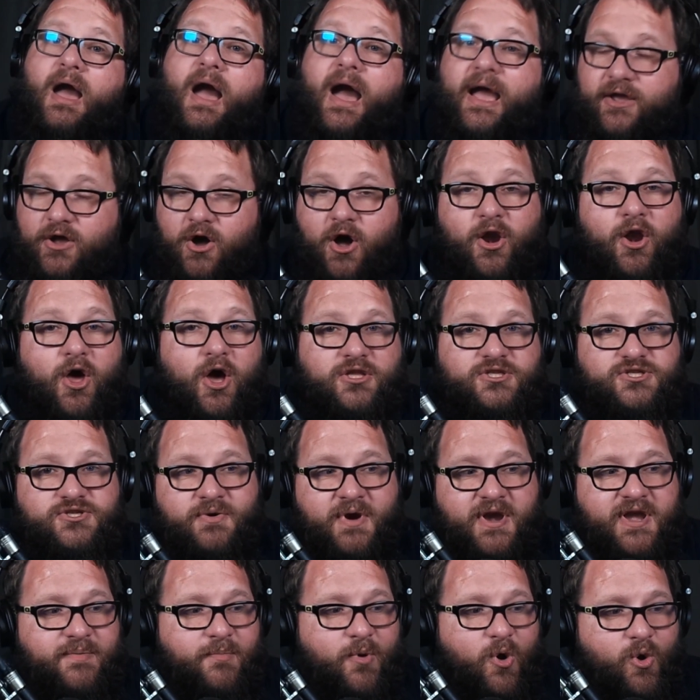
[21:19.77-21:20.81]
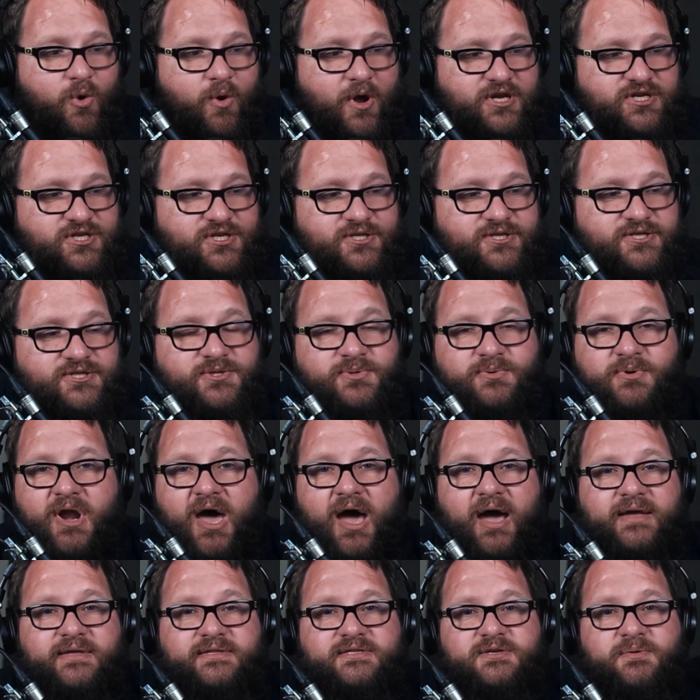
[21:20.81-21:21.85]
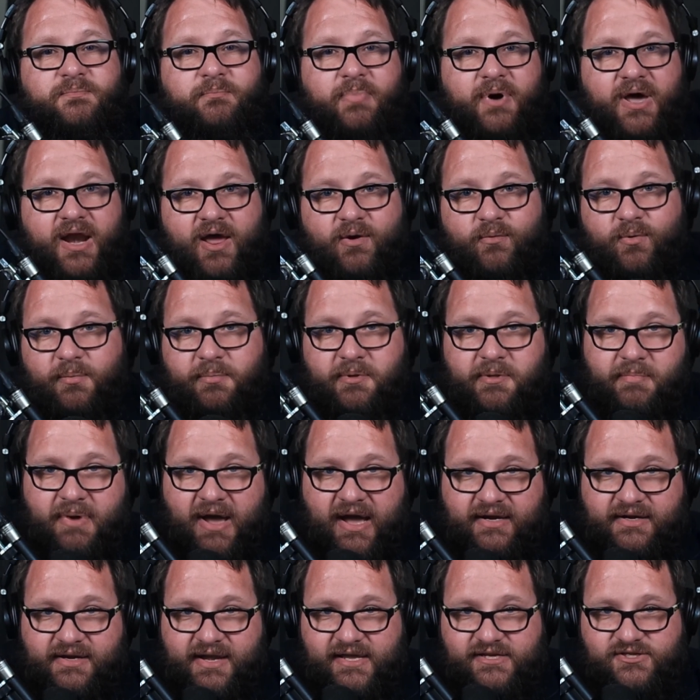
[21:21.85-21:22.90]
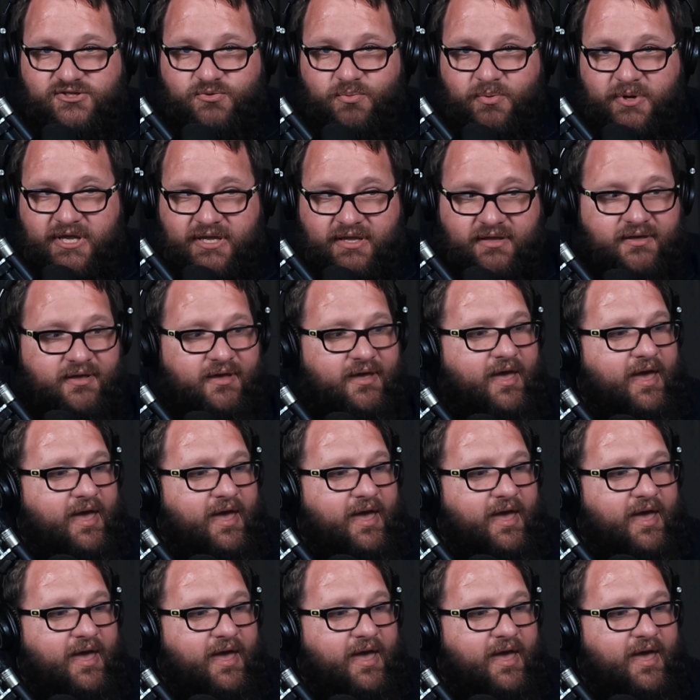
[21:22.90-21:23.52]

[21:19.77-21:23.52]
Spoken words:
I can't answer any more questions tonight, but I will be back next week.